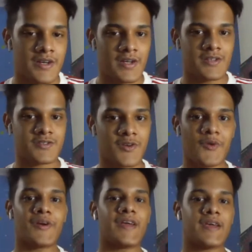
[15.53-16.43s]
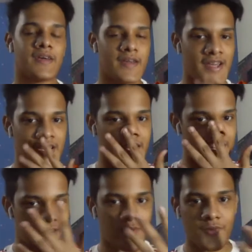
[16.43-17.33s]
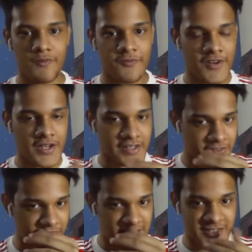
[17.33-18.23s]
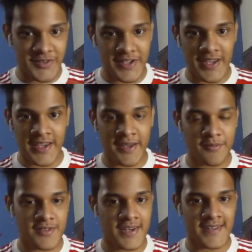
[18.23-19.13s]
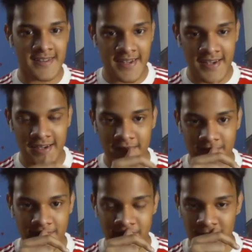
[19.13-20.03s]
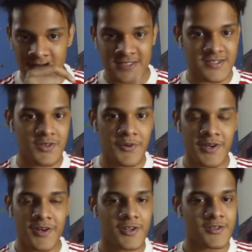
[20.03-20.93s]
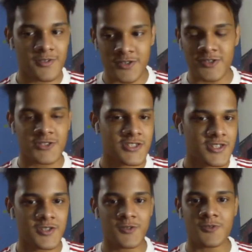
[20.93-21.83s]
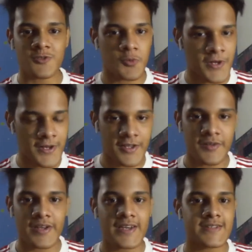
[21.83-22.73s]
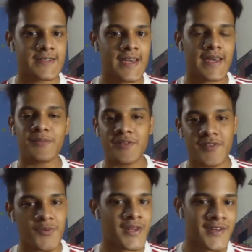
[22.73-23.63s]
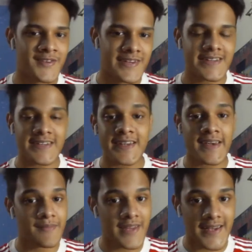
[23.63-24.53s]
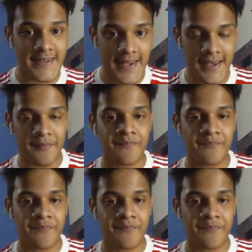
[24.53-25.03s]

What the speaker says: scoring in his first 3 games and then just going on to continue to winning United games, even winning United a game that day.